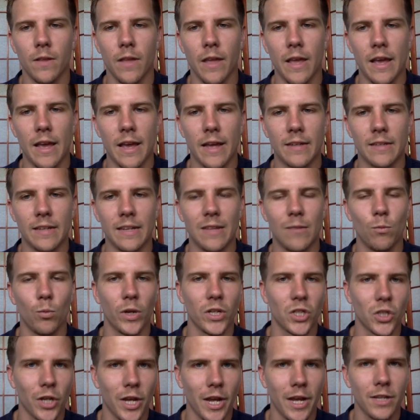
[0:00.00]
And in
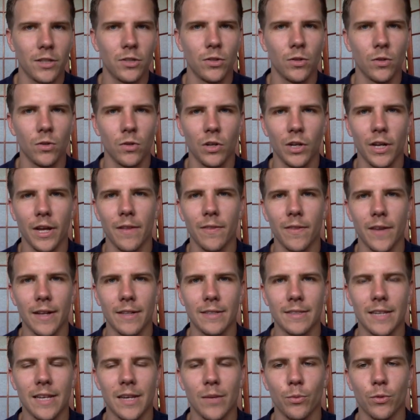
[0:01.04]
which case, you'll look at
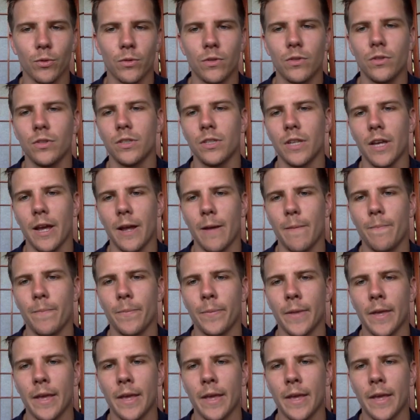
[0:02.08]
that sample and you say,